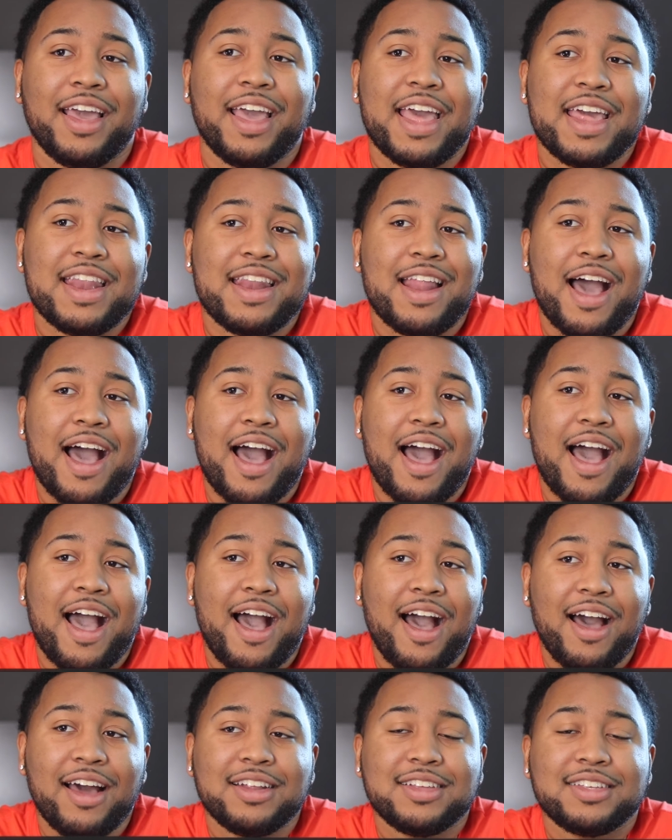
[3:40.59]
And
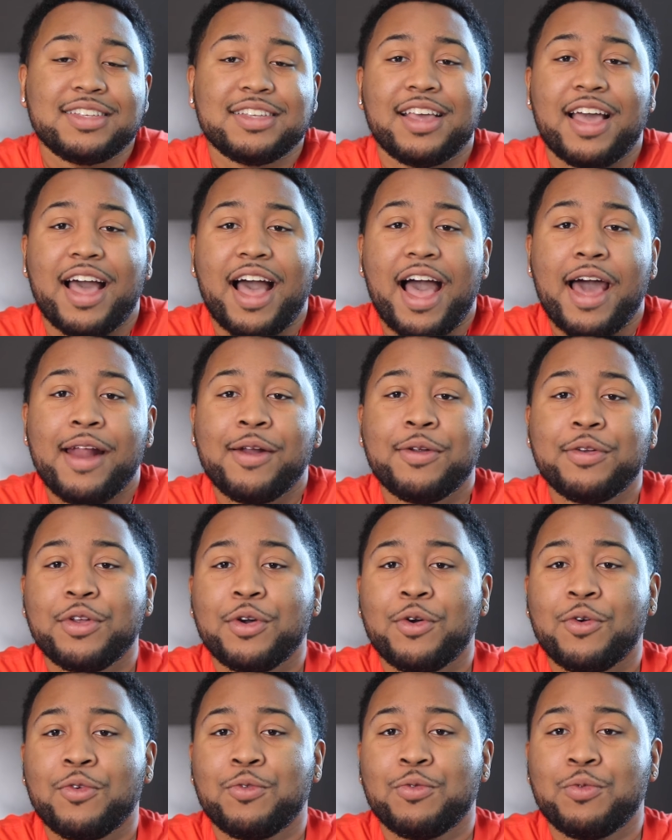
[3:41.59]
honestly, I don't
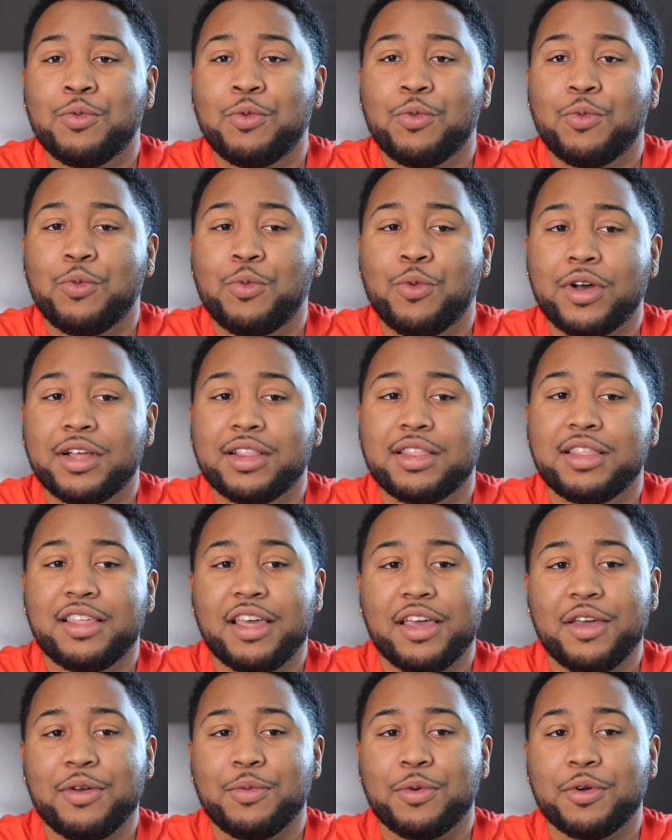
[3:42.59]
know what
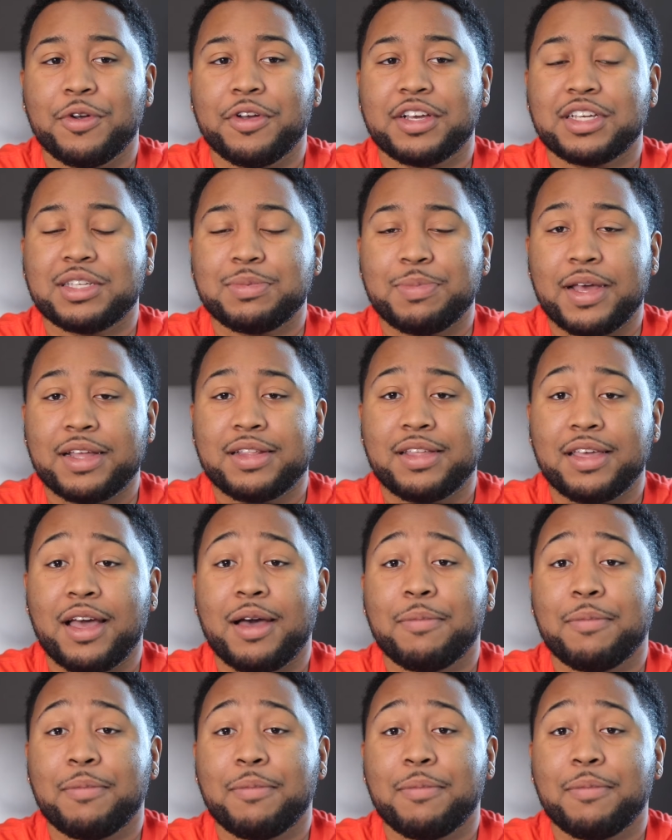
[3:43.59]
they were expecting.